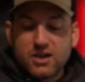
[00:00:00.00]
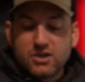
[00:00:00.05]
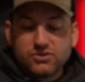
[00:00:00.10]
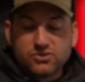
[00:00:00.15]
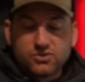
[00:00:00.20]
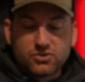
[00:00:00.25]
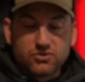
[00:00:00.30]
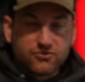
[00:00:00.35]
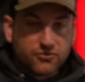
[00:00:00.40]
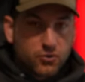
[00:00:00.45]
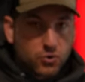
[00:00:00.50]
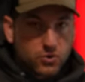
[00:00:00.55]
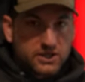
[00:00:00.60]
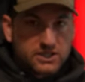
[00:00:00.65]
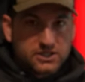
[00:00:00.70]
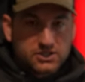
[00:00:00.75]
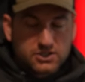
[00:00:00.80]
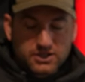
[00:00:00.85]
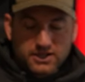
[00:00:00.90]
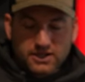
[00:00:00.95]
So the Ford
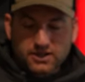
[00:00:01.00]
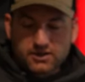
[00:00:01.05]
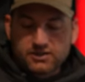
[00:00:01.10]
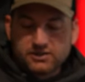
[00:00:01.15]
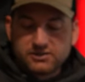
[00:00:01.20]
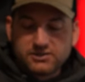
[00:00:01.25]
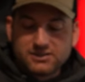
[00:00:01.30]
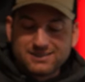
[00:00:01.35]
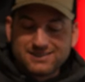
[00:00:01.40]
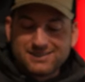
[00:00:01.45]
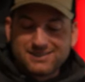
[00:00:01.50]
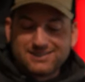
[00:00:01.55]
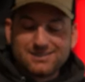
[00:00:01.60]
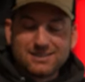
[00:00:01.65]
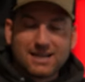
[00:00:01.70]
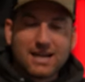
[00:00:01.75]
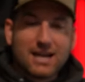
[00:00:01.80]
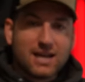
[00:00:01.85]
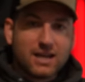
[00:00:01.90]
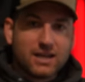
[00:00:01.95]
engineers
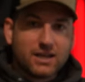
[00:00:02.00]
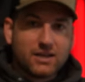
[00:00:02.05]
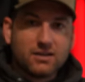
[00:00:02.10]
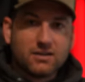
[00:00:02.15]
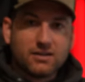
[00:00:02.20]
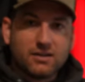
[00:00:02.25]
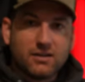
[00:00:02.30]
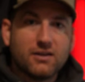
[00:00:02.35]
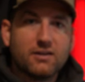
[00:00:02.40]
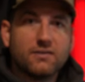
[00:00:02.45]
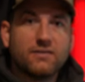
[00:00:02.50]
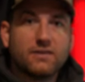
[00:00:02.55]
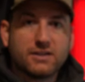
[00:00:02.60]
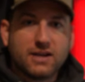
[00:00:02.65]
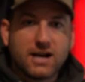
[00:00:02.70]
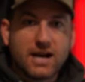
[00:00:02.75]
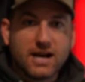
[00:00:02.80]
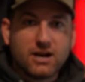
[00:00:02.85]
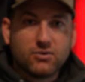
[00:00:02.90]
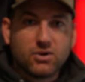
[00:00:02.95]
designed the
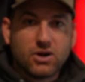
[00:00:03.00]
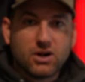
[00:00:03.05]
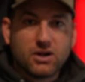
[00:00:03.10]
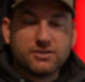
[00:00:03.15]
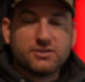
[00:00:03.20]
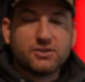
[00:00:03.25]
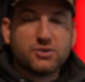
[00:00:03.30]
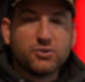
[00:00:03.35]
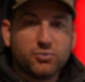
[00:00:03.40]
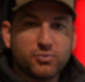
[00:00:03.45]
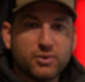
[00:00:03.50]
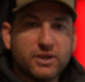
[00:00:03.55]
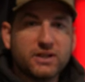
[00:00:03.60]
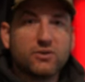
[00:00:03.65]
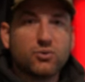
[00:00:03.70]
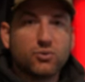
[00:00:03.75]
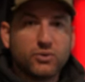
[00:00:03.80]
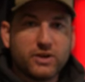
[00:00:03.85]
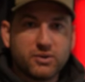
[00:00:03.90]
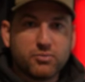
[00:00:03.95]
tie rod to be
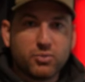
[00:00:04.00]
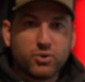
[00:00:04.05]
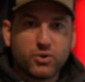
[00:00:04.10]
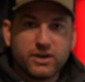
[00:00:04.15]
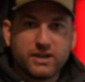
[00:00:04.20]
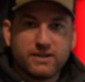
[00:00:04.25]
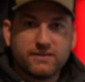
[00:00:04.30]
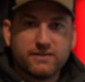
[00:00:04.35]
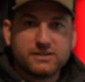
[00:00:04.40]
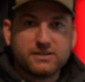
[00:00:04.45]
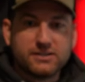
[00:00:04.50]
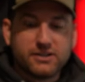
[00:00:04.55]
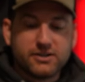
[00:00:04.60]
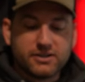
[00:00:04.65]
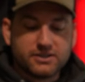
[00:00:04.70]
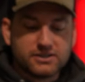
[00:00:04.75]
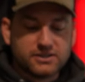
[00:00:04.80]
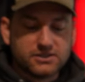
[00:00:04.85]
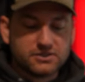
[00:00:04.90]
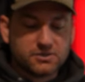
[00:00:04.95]
the weak point in the
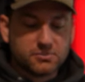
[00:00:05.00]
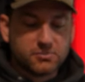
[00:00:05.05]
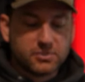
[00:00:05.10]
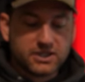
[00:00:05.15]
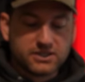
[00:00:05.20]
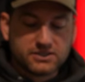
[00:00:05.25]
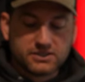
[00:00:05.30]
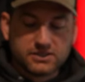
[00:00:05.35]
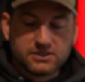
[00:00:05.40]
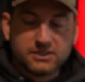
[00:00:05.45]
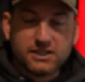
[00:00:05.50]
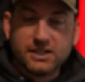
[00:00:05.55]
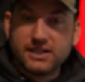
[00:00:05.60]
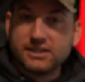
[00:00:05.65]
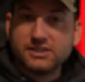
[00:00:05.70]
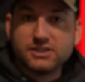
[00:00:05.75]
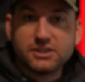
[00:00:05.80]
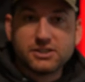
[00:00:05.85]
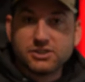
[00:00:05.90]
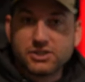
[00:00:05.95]
steering system because it's
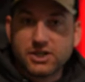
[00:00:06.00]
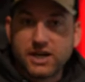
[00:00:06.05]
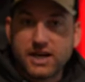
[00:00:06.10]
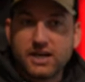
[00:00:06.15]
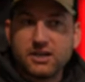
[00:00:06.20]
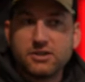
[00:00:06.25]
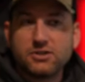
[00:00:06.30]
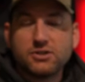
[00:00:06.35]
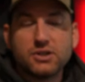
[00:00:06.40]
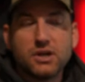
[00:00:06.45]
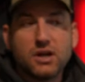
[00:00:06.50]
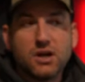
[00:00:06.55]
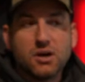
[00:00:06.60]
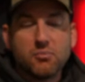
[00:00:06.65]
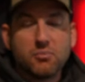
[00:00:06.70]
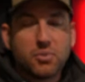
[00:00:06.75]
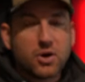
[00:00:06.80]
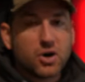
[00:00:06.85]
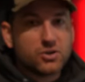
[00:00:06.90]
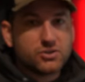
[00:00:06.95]
easy to change,
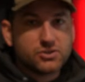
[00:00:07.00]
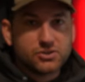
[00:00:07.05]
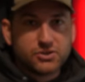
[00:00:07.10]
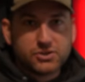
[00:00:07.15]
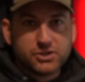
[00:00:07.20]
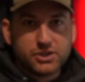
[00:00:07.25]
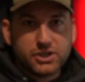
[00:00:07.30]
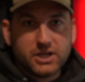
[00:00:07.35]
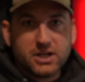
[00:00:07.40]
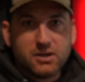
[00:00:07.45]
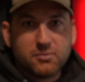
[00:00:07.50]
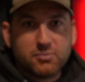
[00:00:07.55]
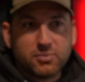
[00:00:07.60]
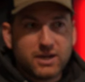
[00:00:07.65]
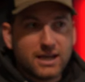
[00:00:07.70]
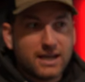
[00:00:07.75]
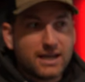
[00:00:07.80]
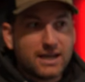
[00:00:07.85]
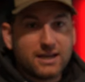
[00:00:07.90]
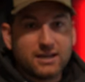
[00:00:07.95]
parts are cheap,
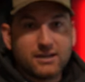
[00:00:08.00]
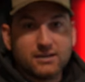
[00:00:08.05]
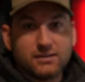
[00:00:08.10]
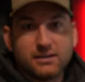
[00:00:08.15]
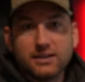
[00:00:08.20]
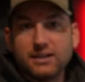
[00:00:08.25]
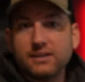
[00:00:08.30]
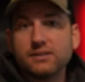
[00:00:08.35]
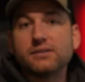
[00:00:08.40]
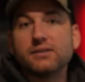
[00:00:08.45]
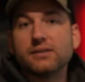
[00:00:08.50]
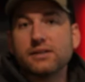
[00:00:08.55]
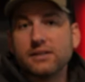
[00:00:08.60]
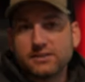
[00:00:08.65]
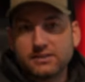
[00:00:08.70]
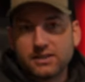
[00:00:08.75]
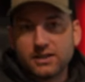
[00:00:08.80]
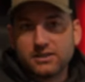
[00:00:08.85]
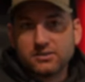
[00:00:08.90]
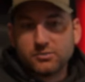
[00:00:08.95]
and easily
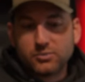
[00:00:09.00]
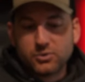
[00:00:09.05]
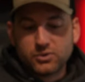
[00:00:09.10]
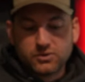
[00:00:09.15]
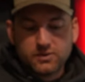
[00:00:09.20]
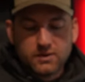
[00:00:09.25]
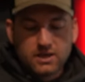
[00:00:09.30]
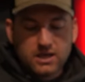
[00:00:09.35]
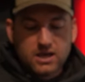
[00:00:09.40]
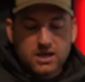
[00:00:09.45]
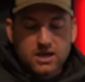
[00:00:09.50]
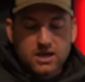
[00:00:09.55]
accessible.